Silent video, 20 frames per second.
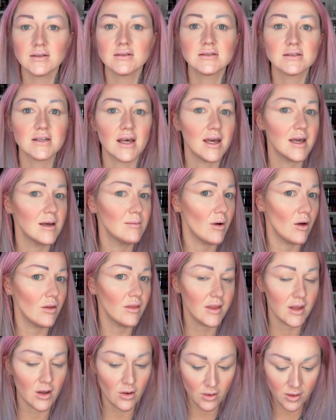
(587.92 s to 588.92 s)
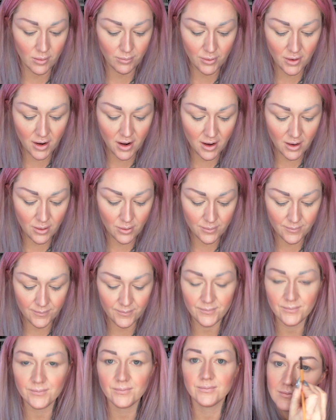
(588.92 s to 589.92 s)
Same on the other brow.
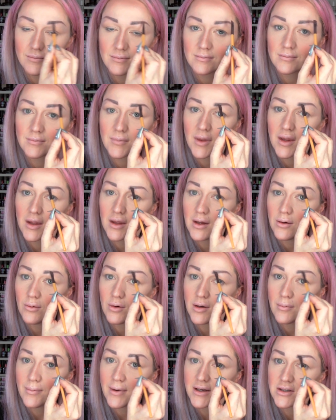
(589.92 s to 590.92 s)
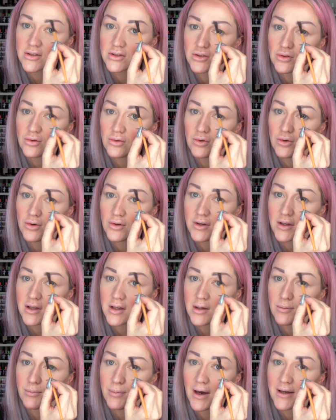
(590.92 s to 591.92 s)
You want to make sure that
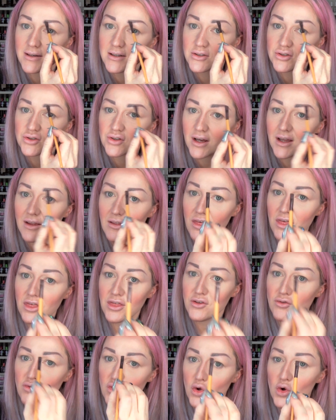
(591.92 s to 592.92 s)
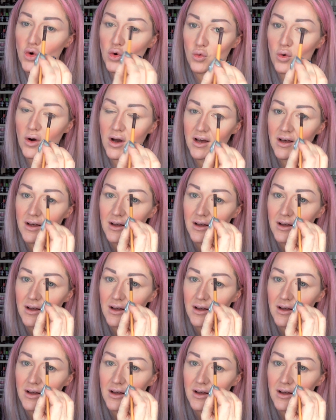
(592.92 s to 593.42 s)
you penetrate through